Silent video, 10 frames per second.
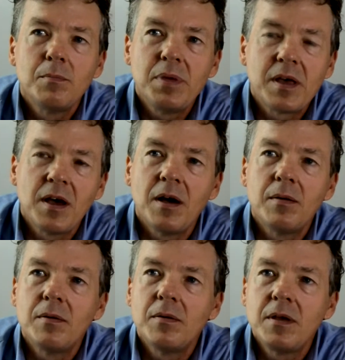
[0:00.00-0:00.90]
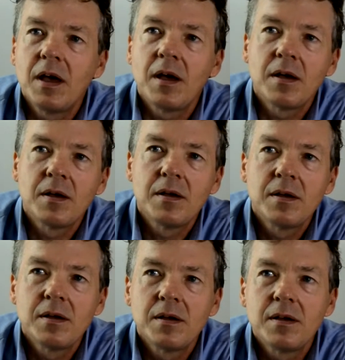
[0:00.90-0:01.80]
Yeah. Become. Yeah.
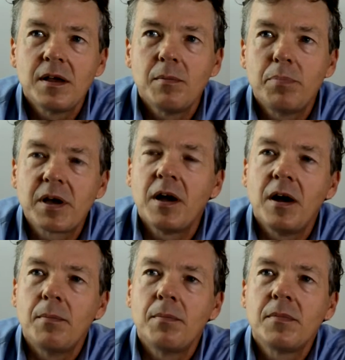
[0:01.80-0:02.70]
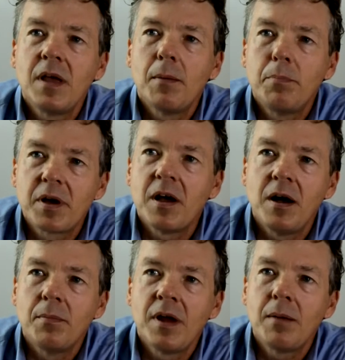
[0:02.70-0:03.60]
Become.
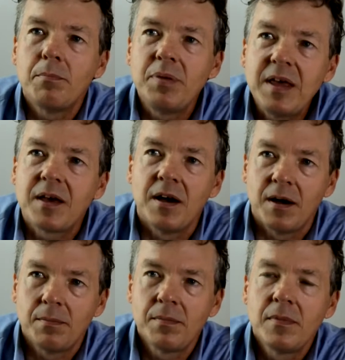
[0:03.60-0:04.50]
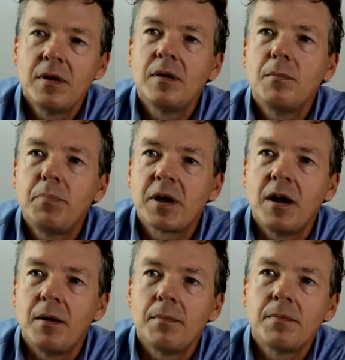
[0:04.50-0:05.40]
Not become.
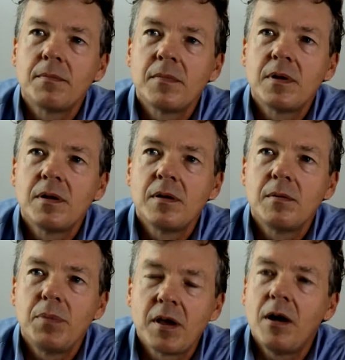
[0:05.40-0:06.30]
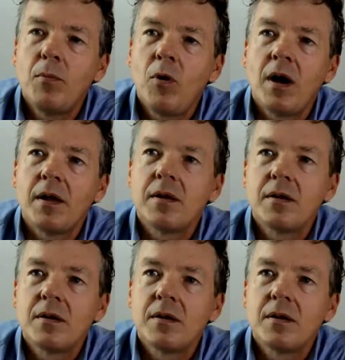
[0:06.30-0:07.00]
Become. Become what?